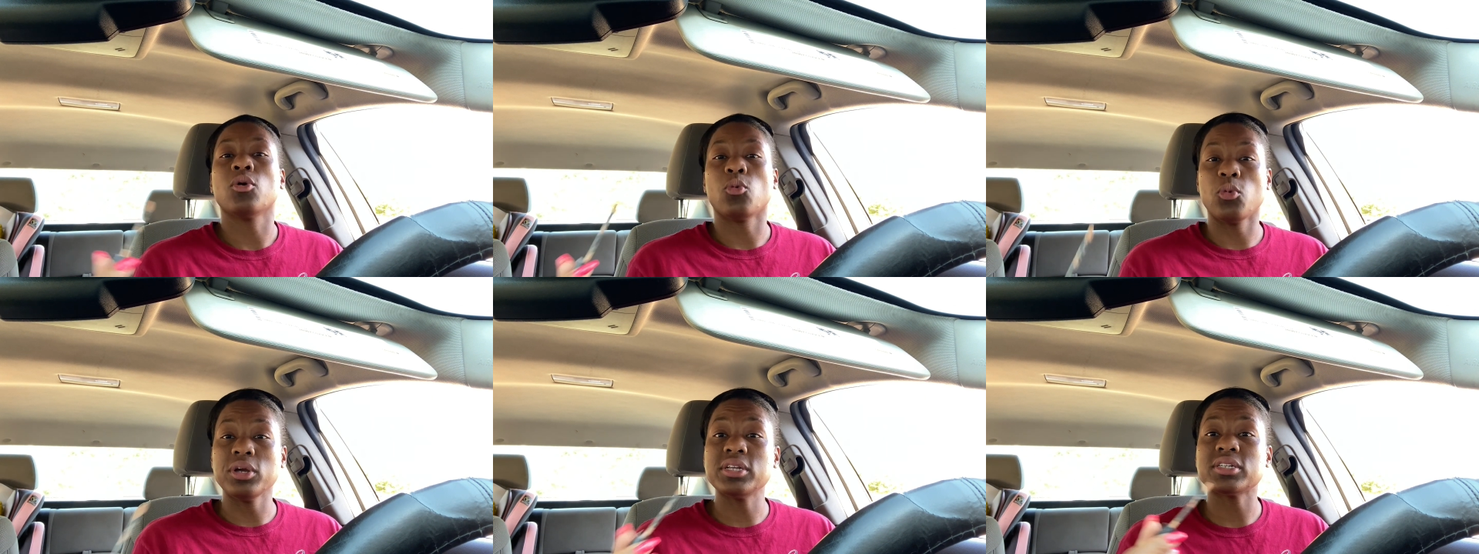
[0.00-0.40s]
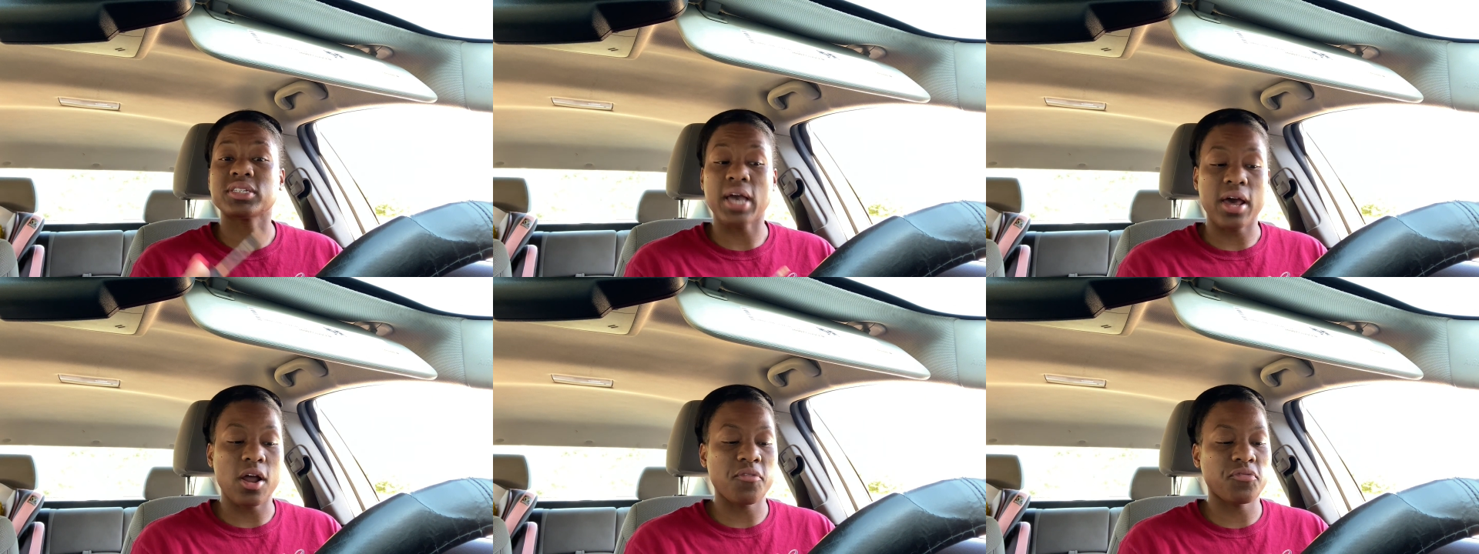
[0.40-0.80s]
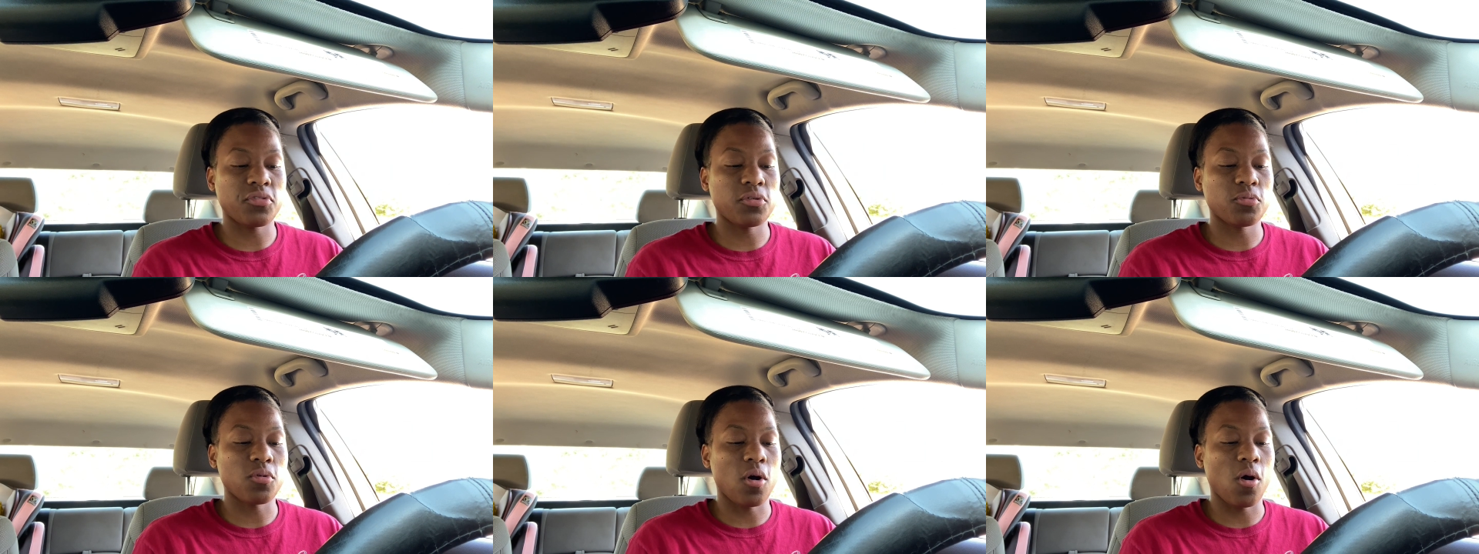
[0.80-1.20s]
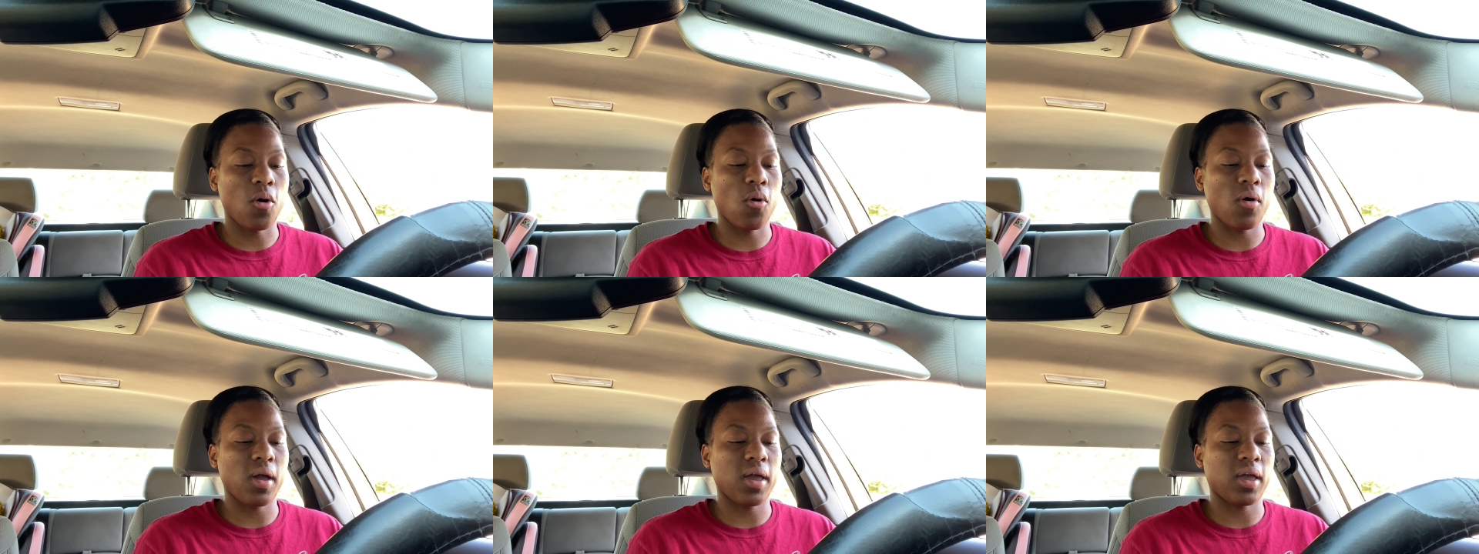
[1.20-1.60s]
We just got off the
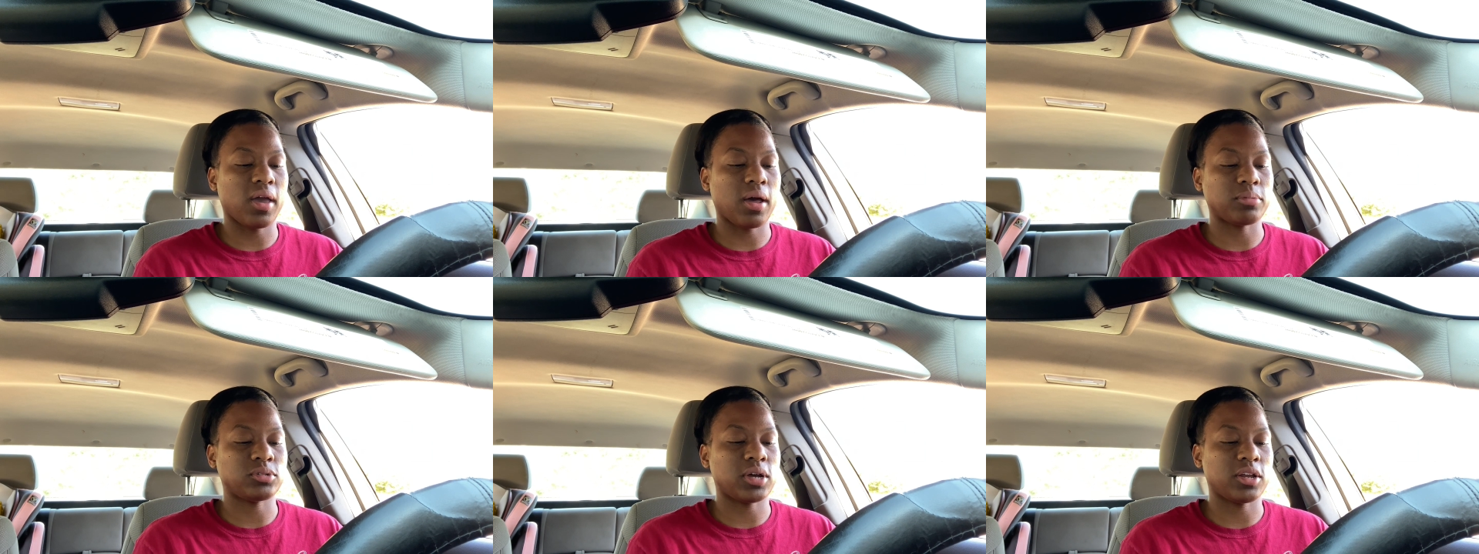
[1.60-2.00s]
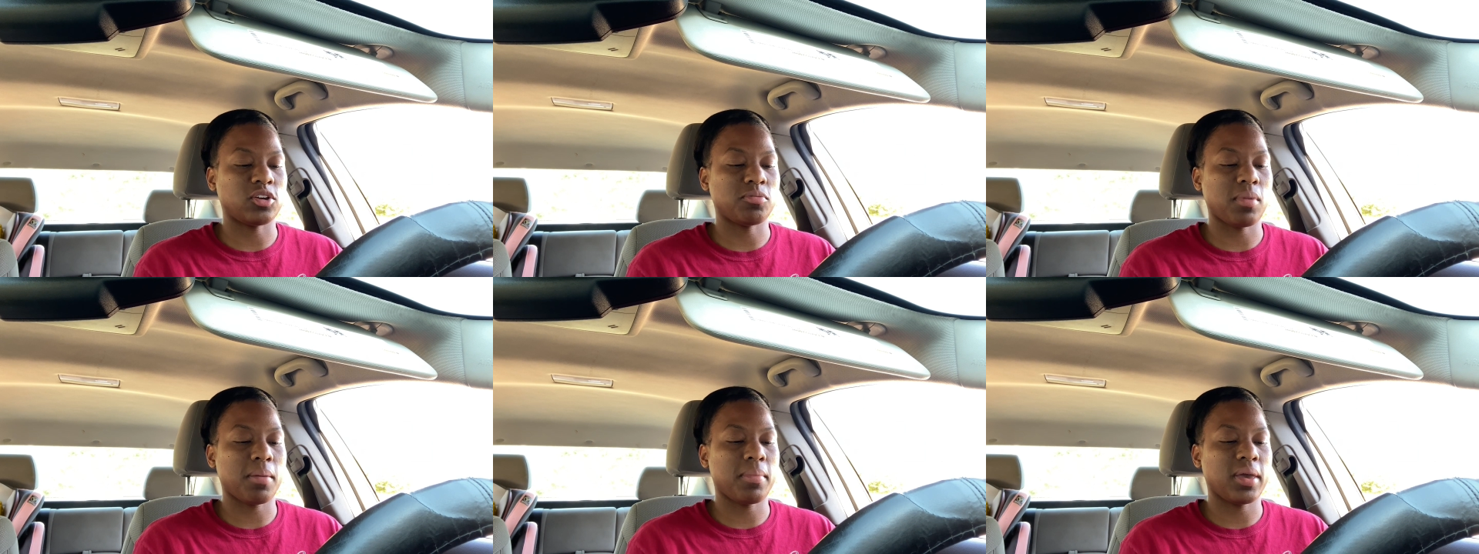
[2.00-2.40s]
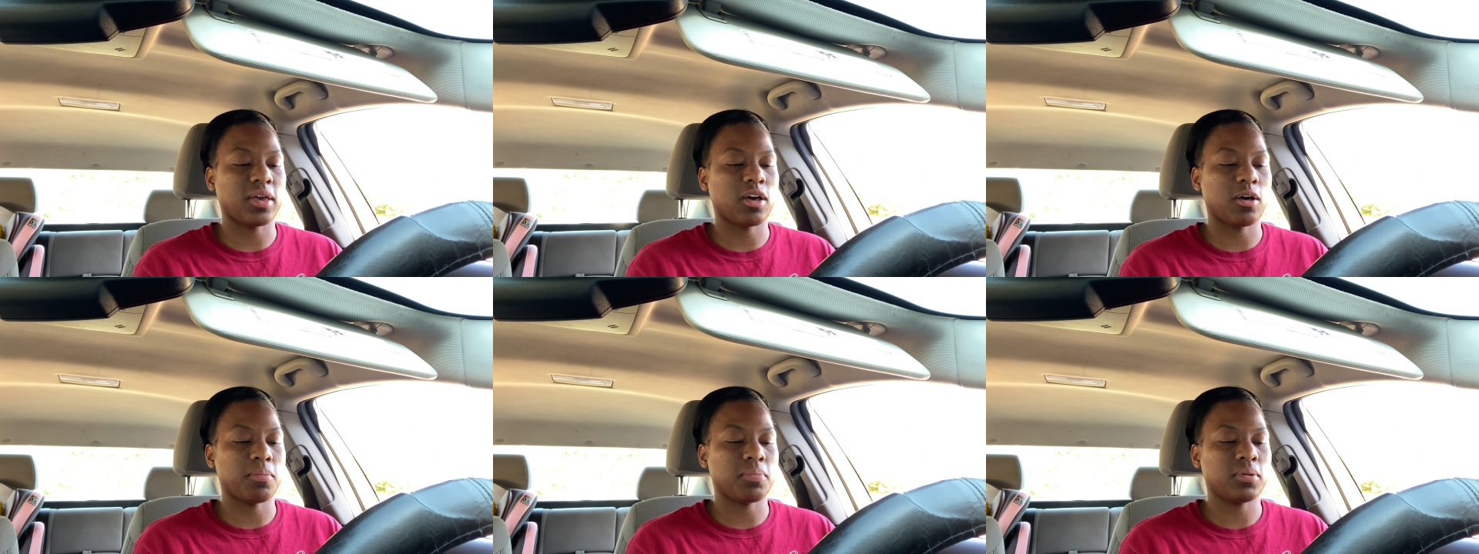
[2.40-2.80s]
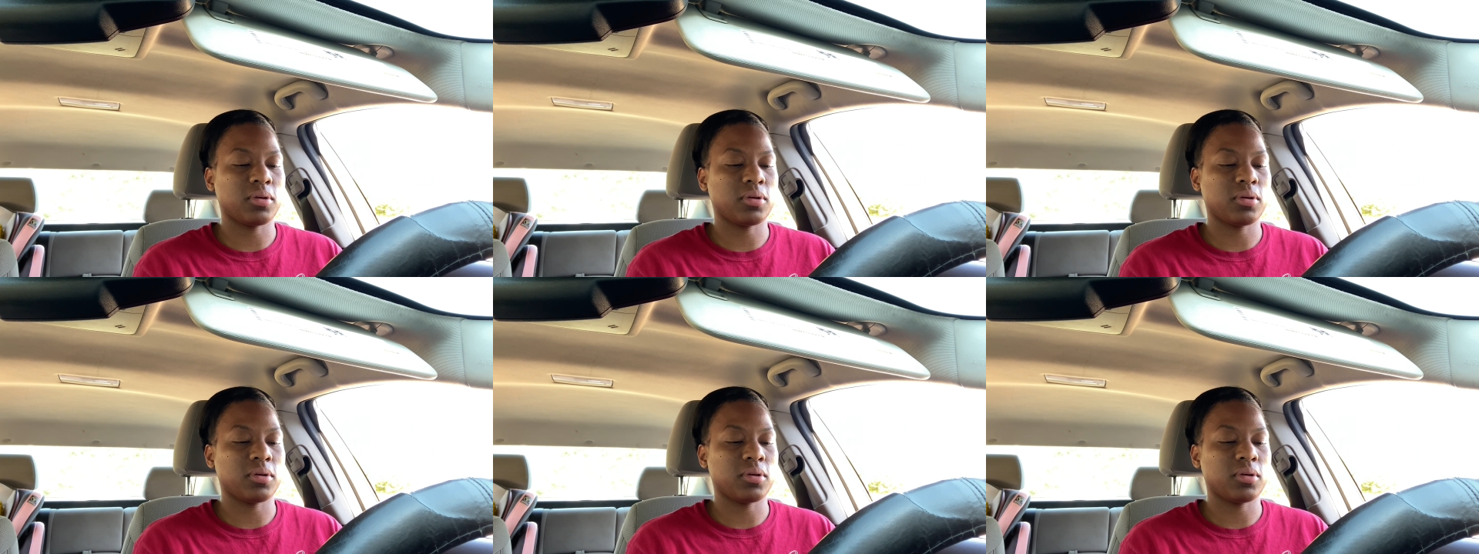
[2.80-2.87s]
road and I'm trying to do my makeup